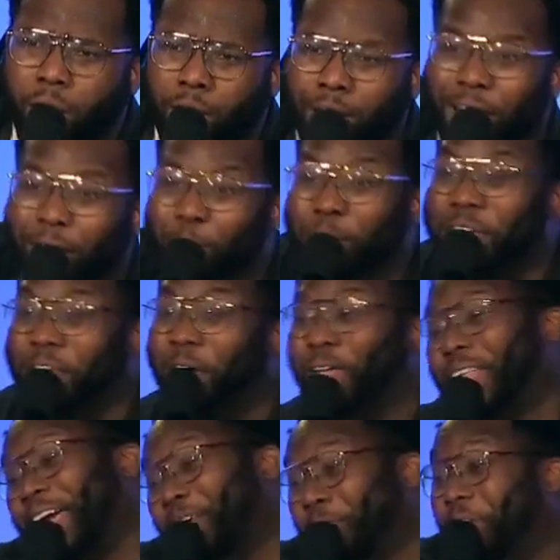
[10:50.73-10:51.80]
Like we go,
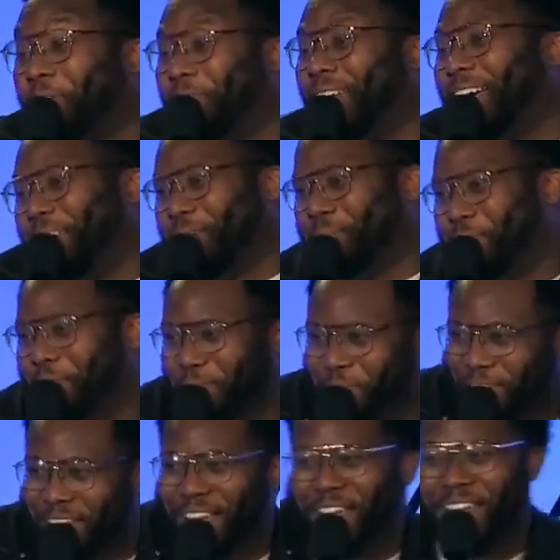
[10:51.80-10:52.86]
like we've done it before. Y'all